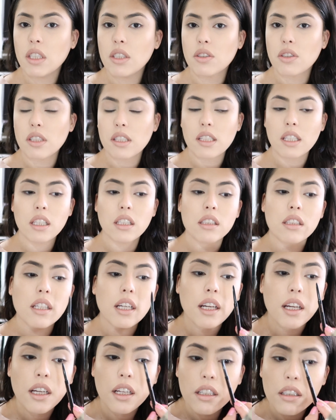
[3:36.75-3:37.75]
just like
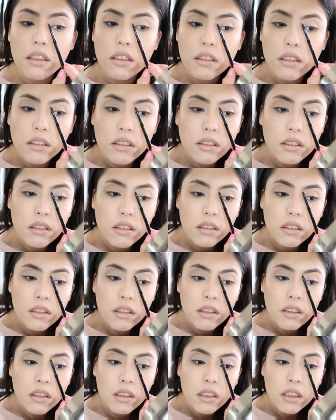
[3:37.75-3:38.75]
that,
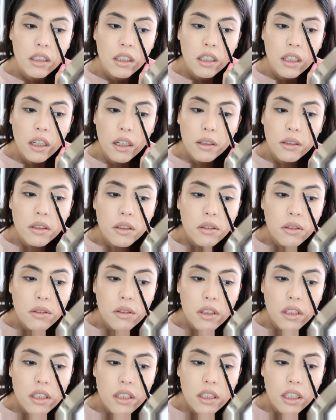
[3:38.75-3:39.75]
I'm going to do
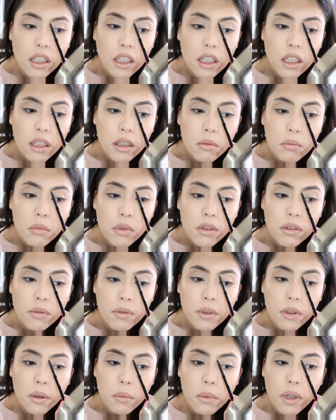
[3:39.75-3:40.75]
the same
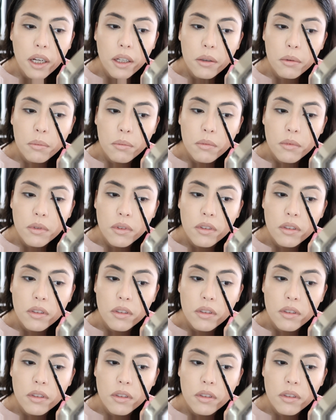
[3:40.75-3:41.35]
for the bottom.